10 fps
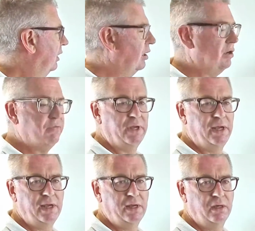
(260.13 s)
Over
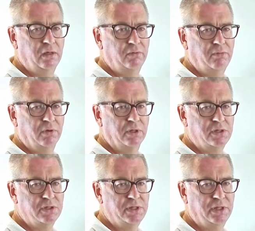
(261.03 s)
here, we want to
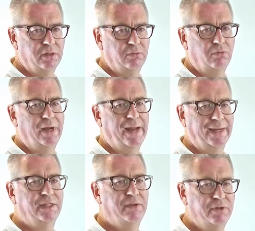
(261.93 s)
consider what
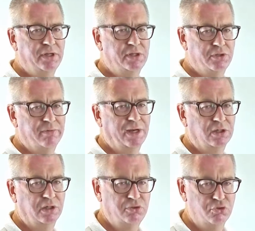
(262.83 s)
activities do we
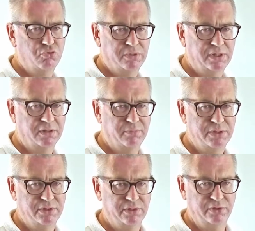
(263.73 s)
actually do within the
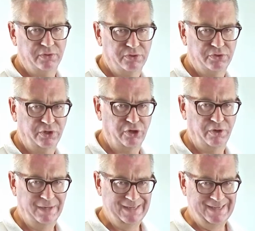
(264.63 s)
business. So
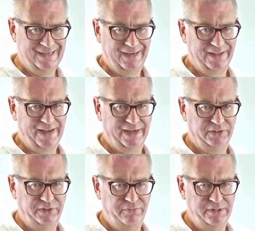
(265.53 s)
an
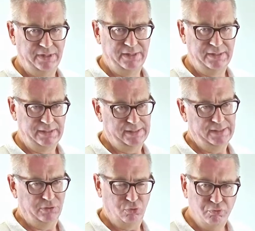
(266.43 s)
activity,
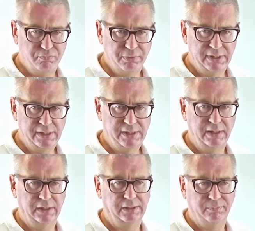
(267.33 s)
it could
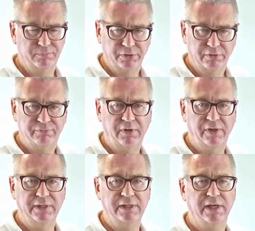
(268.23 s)
be
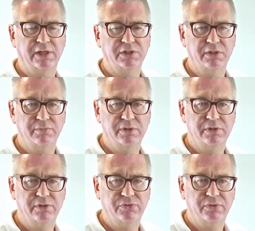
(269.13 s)
finding
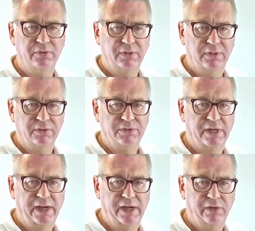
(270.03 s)
customers,
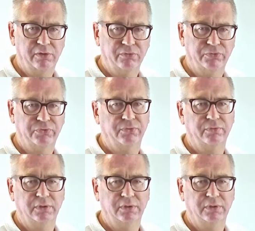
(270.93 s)
sales,